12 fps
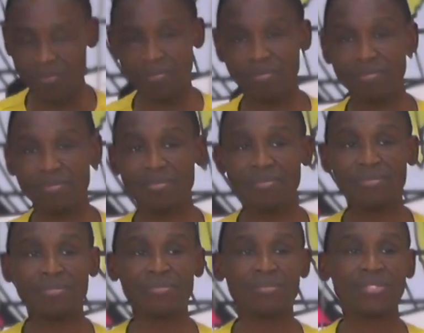
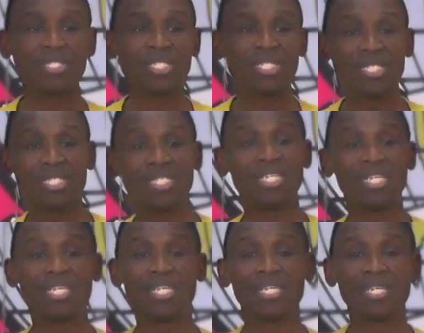
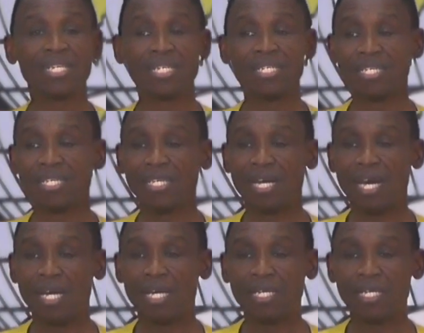
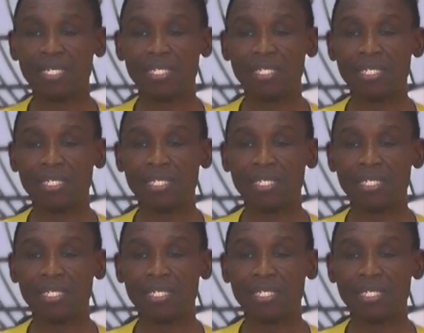Nothing is said.